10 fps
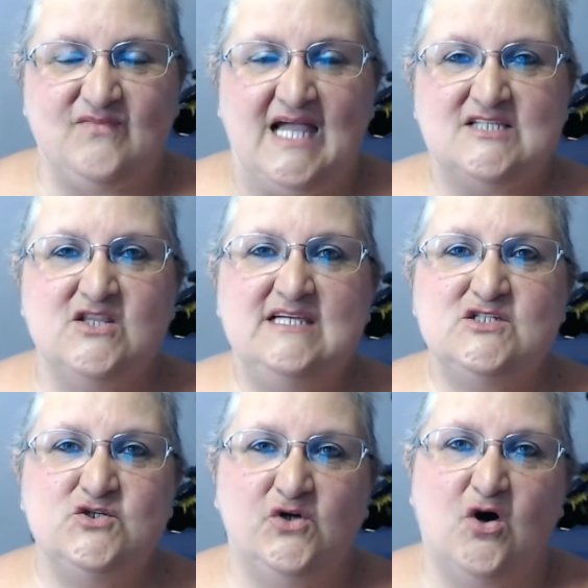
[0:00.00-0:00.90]
So these
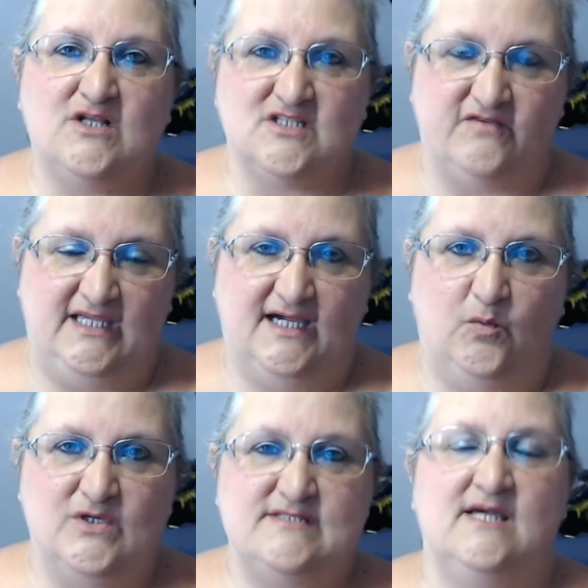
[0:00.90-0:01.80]
two cards over here
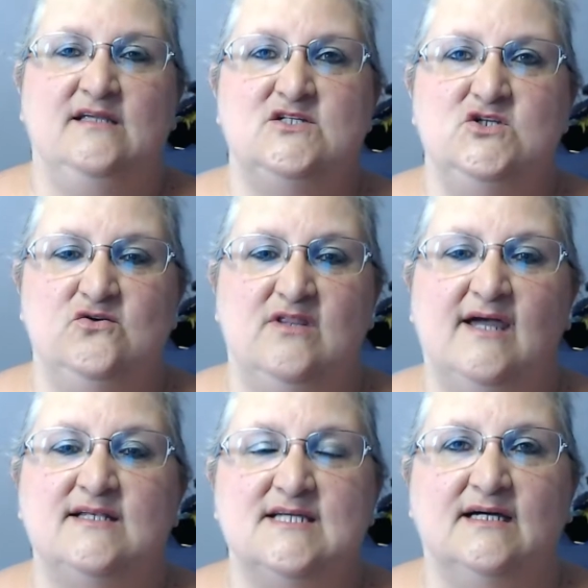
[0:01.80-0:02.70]
were saying to you
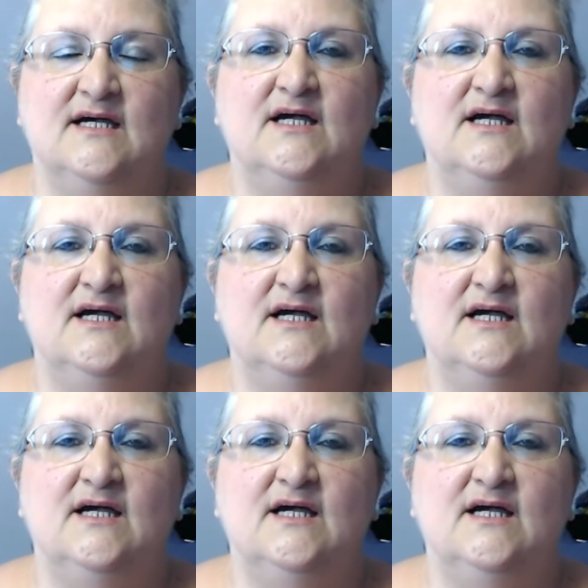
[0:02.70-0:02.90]
that,